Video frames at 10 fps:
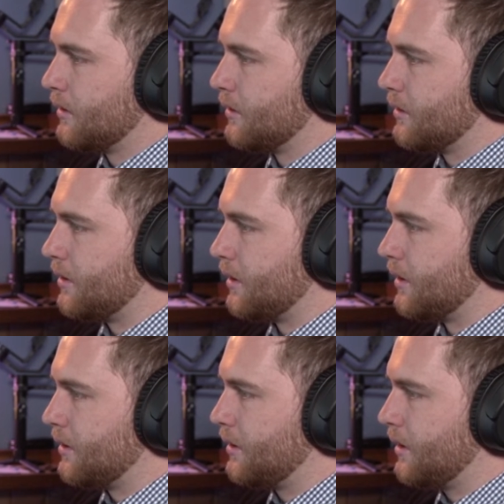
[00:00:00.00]
So you
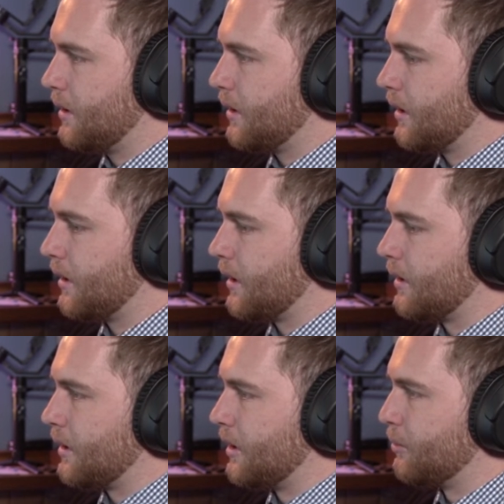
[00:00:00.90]
can see here that
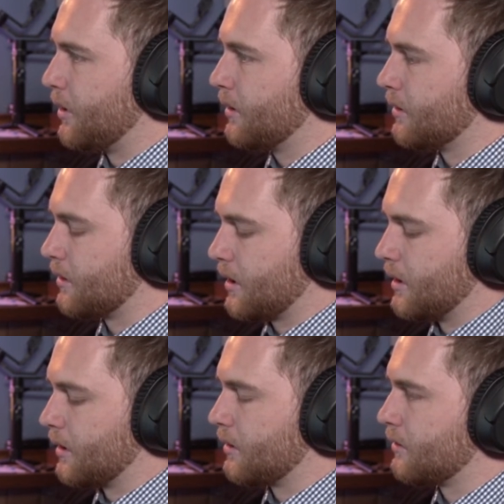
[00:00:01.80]
the bottles kind
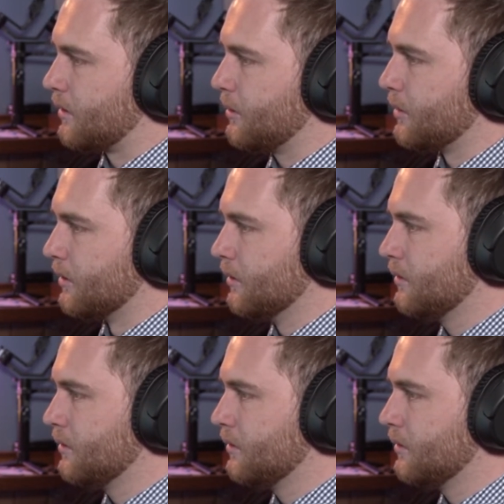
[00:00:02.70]
of crumble.